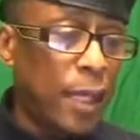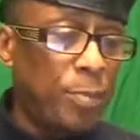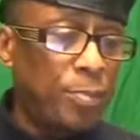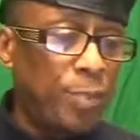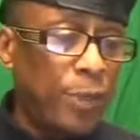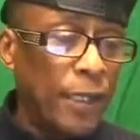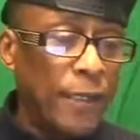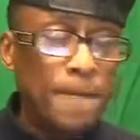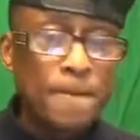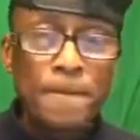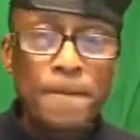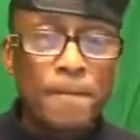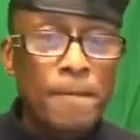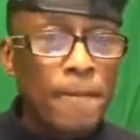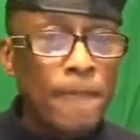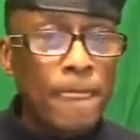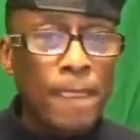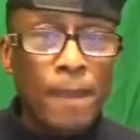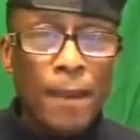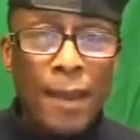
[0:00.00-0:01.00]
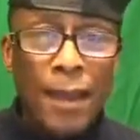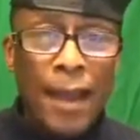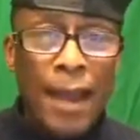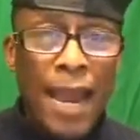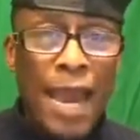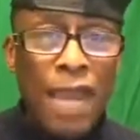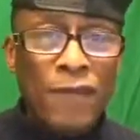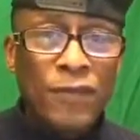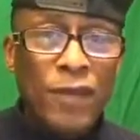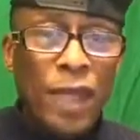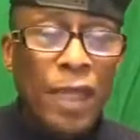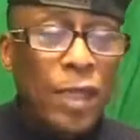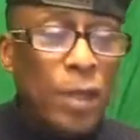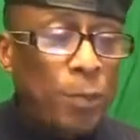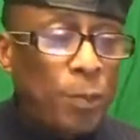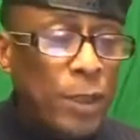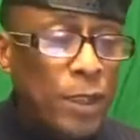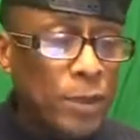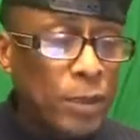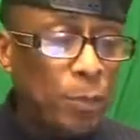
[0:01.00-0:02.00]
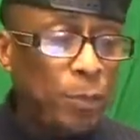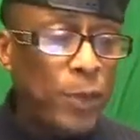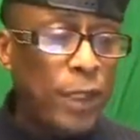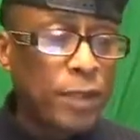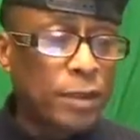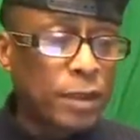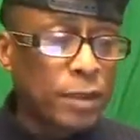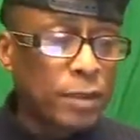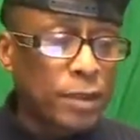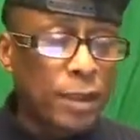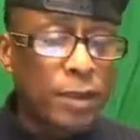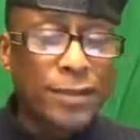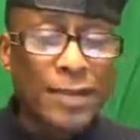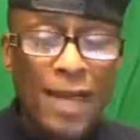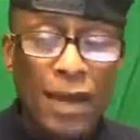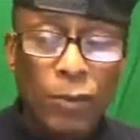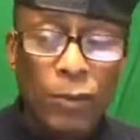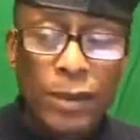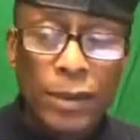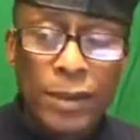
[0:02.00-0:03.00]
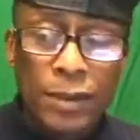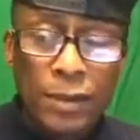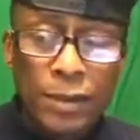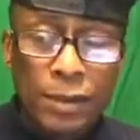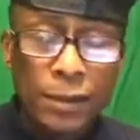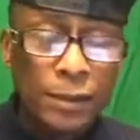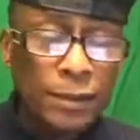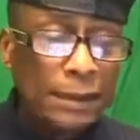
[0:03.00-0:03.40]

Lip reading: But I haven't ate a piece of pizza since I was,